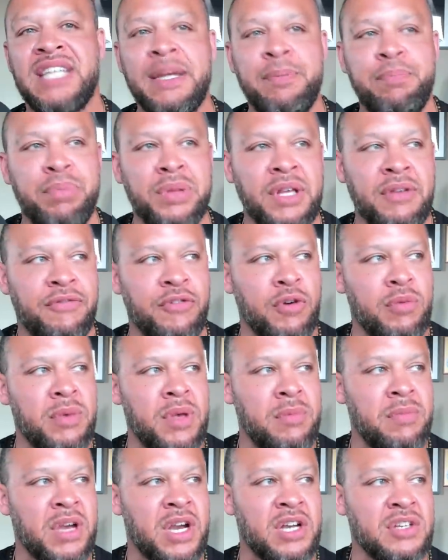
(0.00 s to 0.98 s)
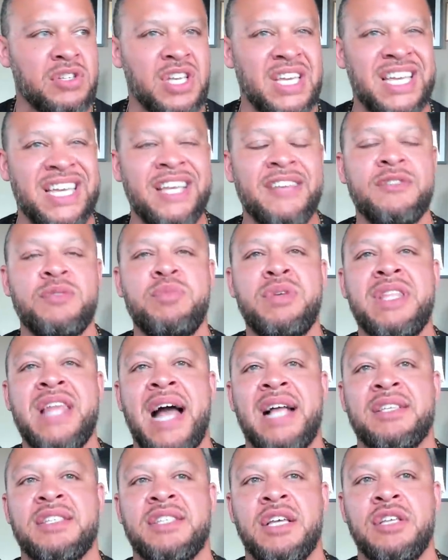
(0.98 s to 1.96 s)
deeply for me because it gives me
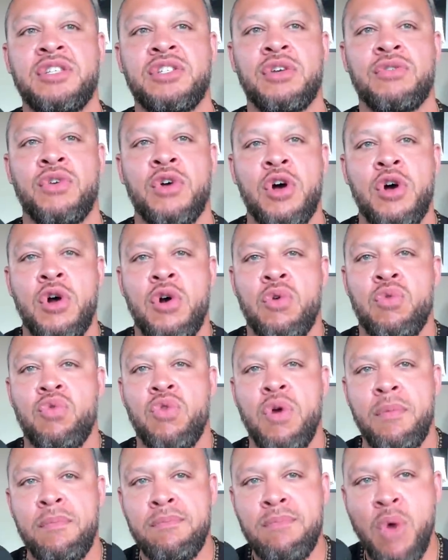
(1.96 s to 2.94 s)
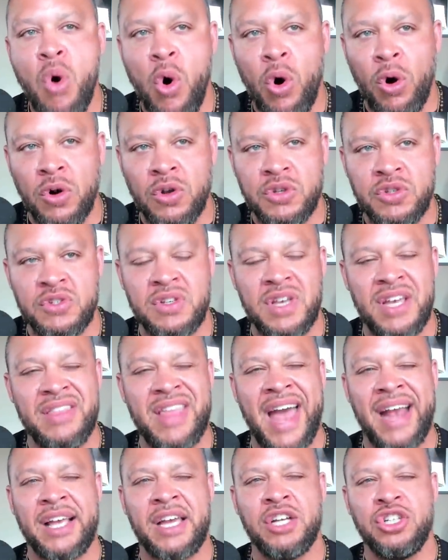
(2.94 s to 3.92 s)
that sense of remorse and
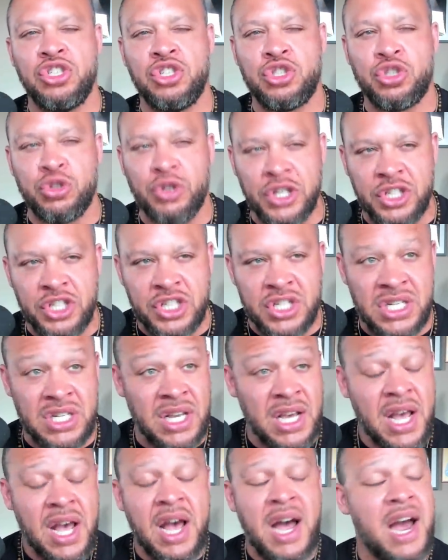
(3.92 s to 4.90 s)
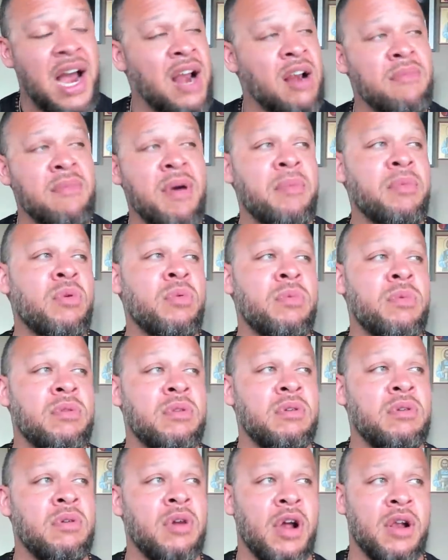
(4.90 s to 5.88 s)
that contrition. I remember
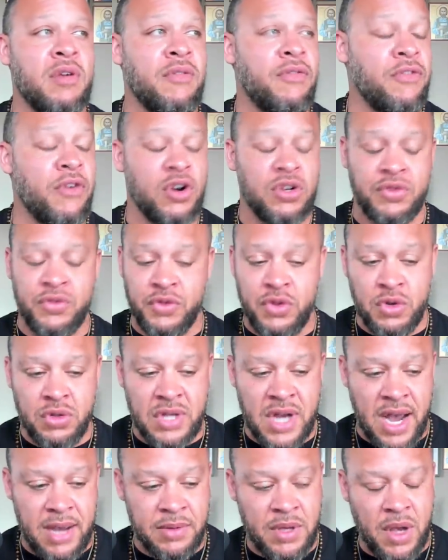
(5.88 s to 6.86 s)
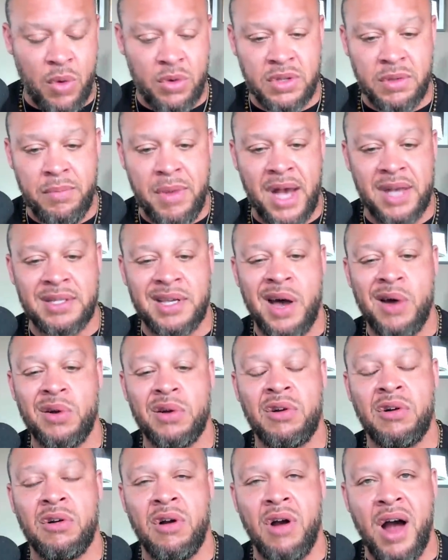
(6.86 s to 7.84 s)
during the first few times I went to mass, I
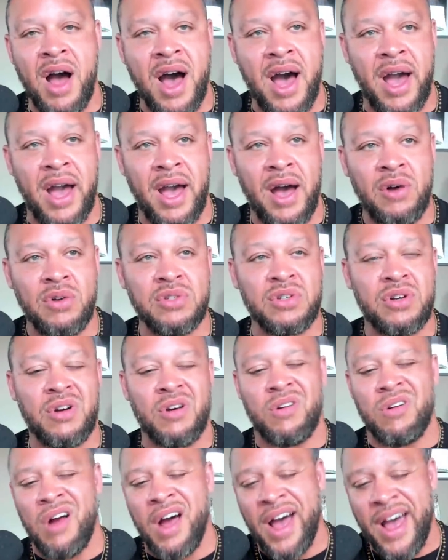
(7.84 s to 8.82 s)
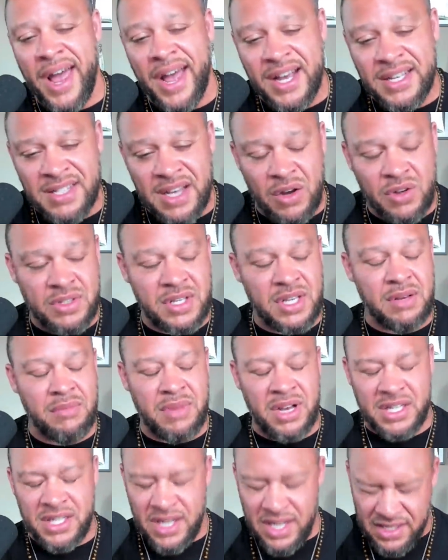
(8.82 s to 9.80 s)
would cry. I was crying as I was hitting
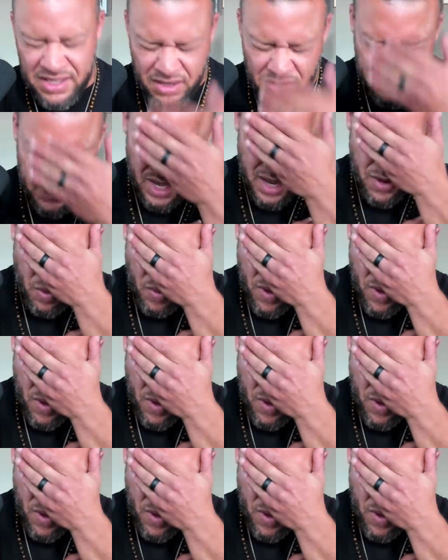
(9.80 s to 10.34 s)
my chest. I was like,